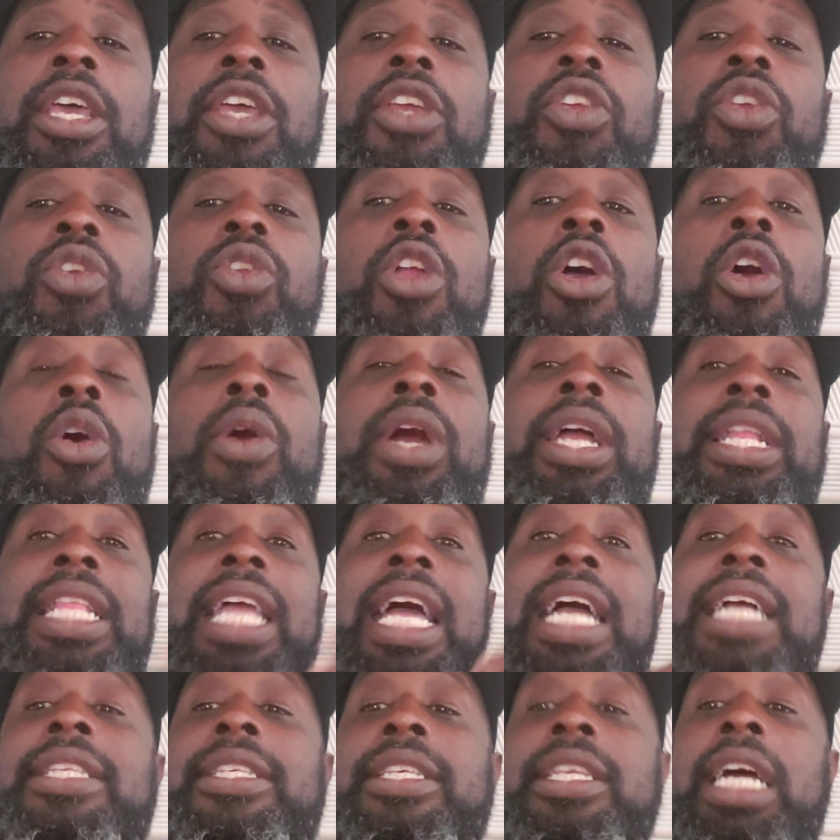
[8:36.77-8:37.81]
And
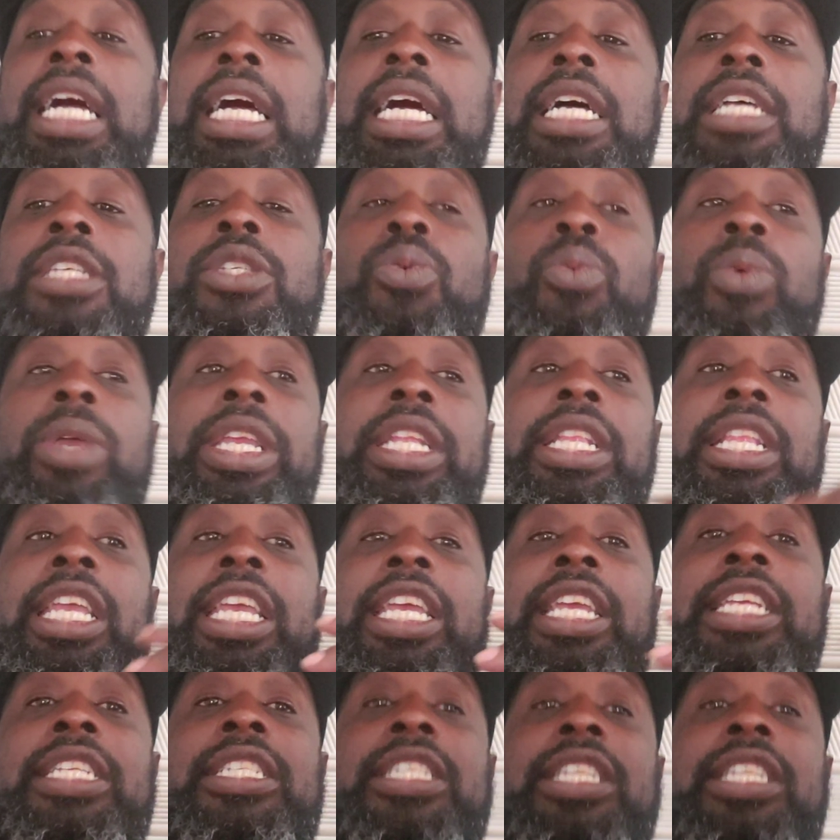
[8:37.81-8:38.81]
that's us. We these